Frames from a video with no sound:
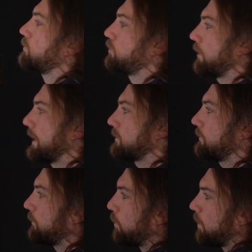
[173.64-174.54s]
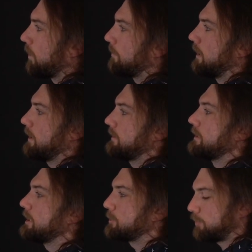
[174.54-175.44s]
transform
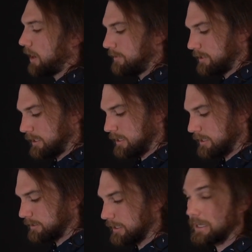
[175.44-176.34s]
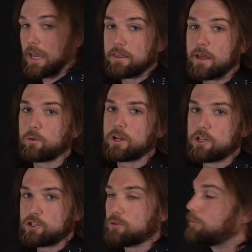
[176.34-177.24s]
these private keys, again, that were
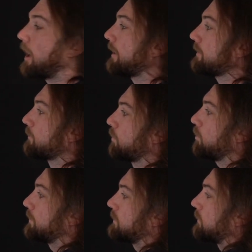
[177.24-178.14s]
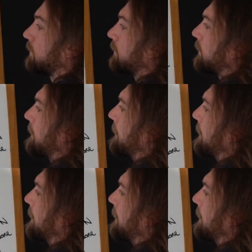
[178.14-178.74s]
issued by the enrollment server,